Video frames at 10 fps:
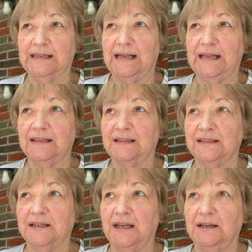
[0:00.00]
guess
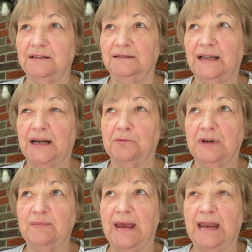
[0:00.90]
it's not a
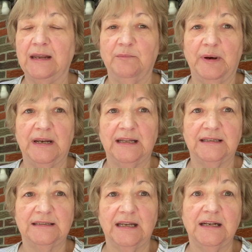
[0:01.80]
rebate, but
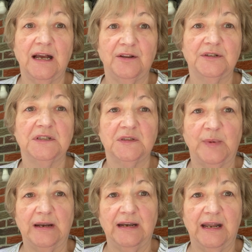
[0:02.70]
it's $10 to
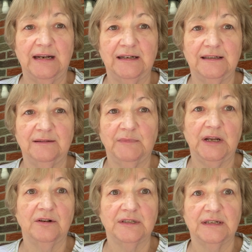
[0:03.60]
spend at
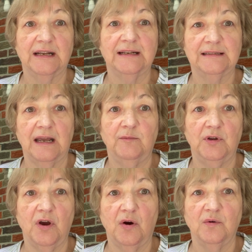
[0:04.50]
Michael's the next time you
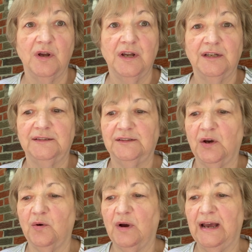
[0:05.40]
go.
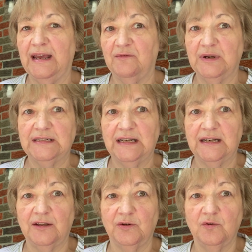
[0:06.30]
So I have my
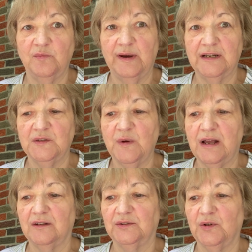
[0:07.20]
$10 coupon as
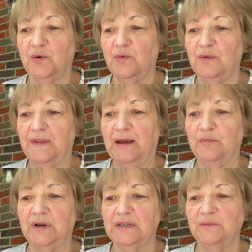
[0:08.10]
well. So that
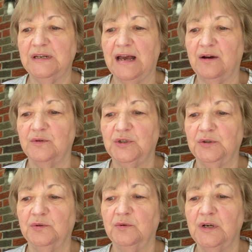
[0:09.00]
brings me down
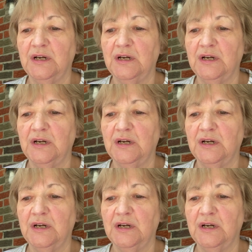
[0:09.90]
to